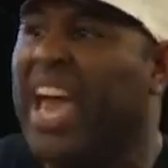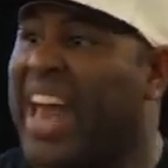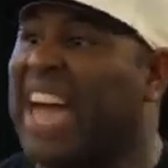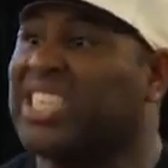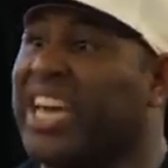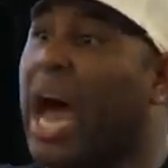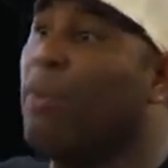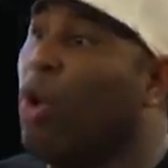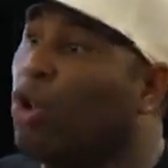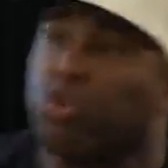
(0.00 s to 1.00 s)
And I said,
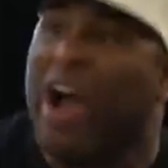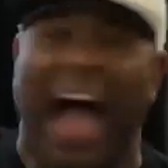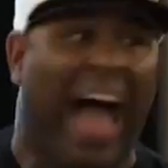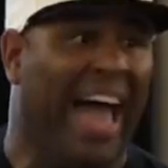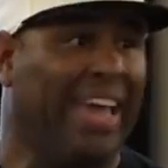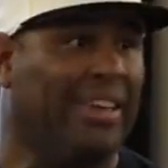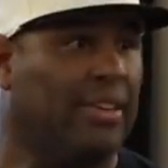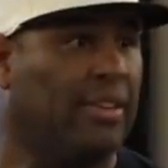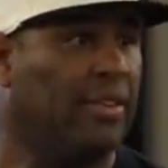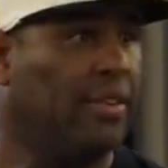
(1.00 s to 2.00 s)
I'm going to grind.
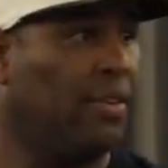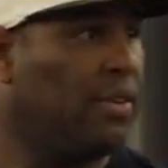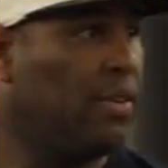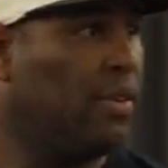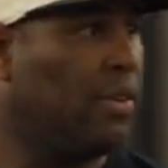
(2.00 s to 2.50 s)
I'm going to